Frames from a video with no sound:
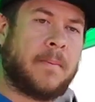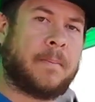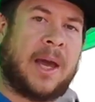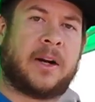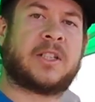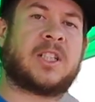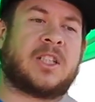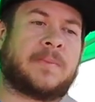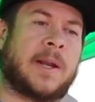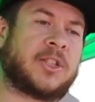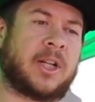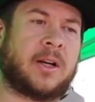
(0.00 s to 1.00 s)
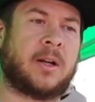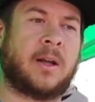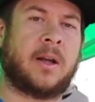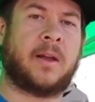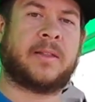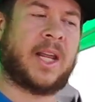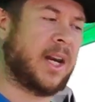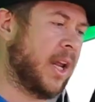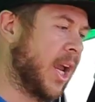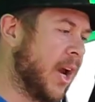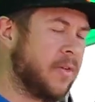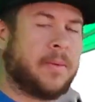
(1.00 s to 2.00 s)
better suspension
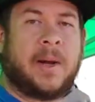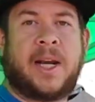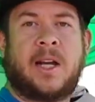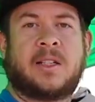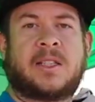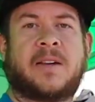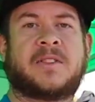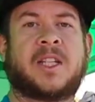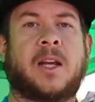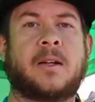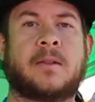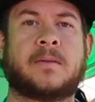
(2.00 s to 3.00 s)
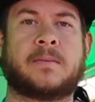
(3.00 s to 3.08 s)
than everybody else I've seen.